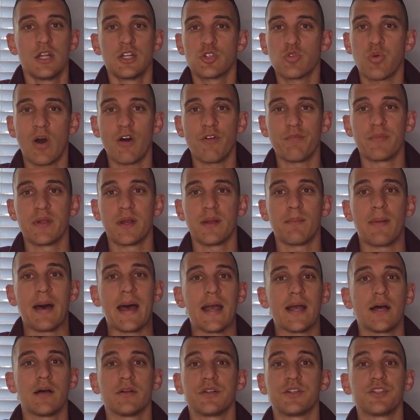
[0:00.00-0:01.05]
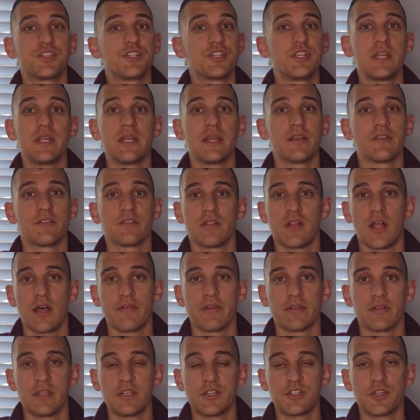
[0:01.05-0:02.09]
12-minute mile, and she is
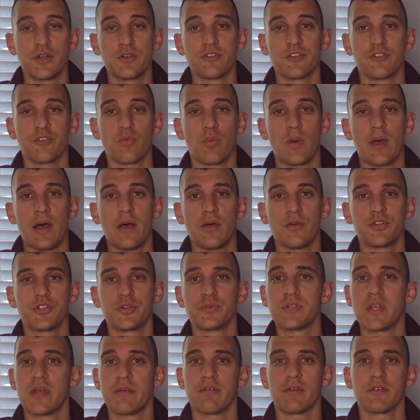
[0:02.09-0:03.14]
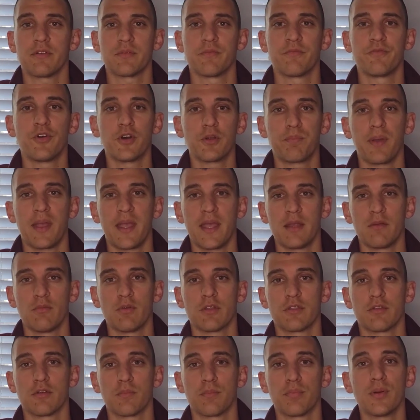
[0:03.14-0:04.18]
loving these shoes as well. She was having some foot pain
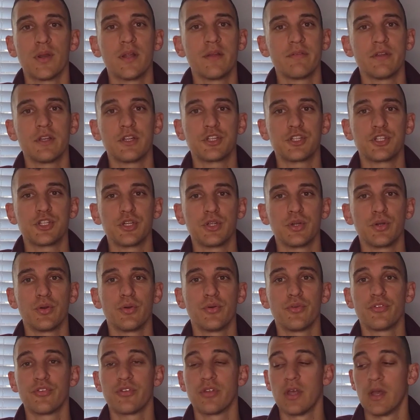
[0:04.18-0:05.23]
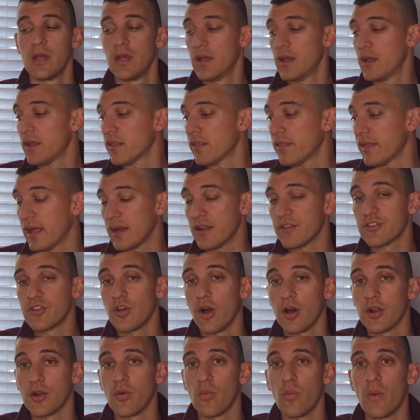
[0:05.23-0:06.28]
with her previous shoes. That has
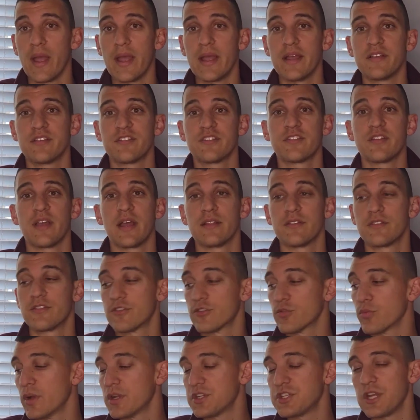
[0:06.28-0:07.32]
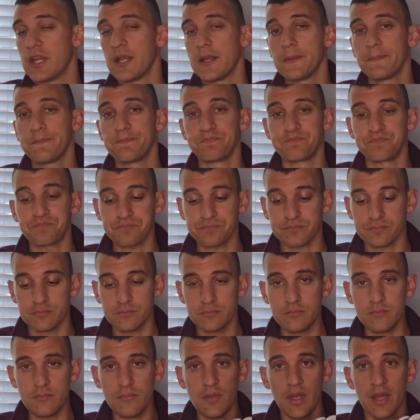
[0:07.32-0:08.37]
gone away since switching,
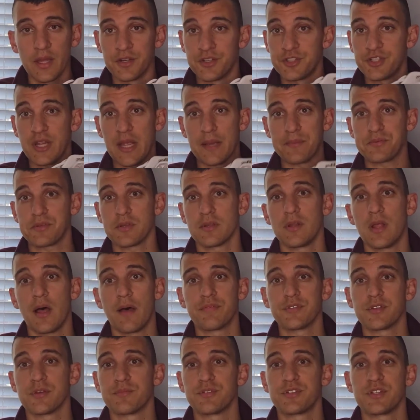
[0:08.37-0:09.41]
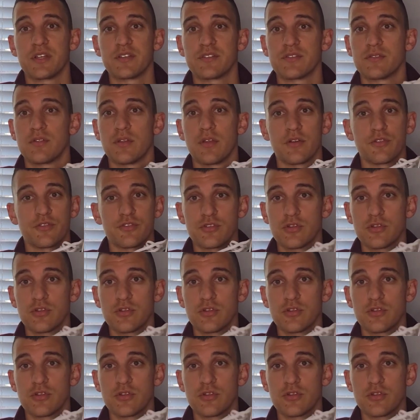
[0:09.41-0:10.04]
and she absolutely loves them. There's